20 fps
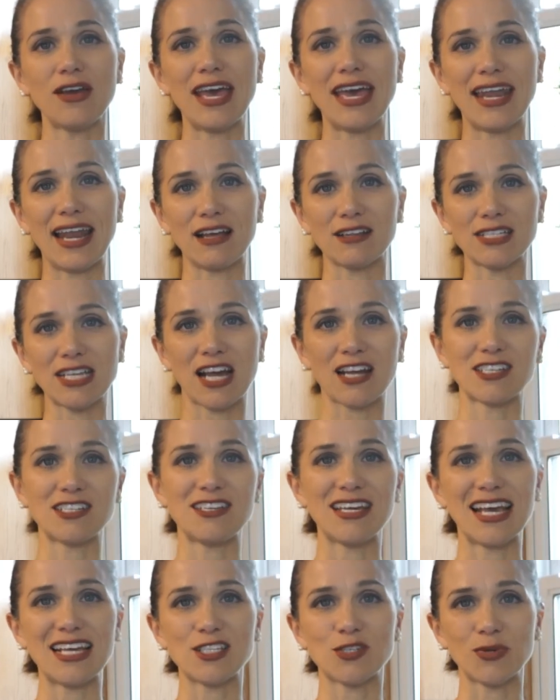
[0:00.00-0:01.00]
and I'll talk to
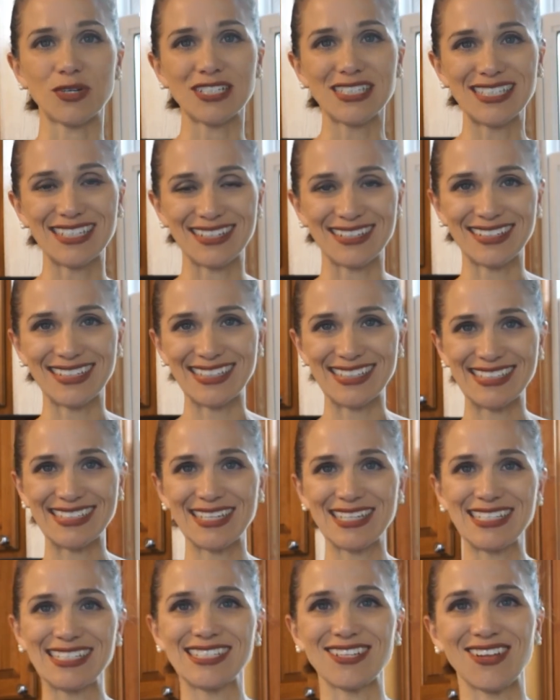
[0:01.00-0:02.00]
you guys real soon.
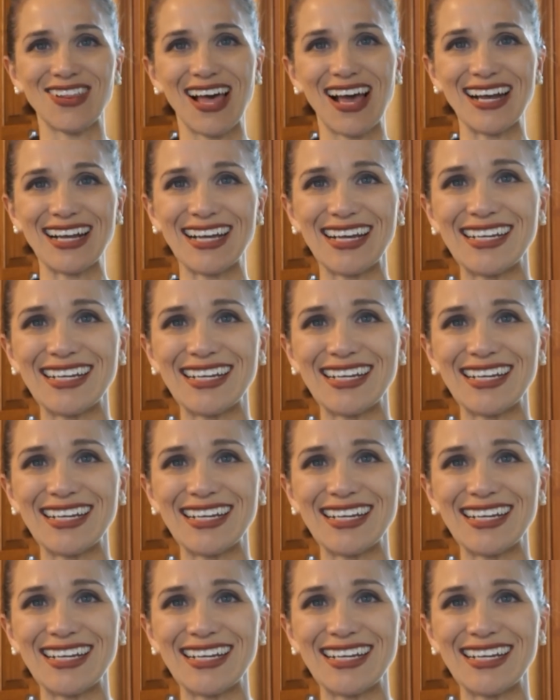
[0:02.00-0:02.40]
So long.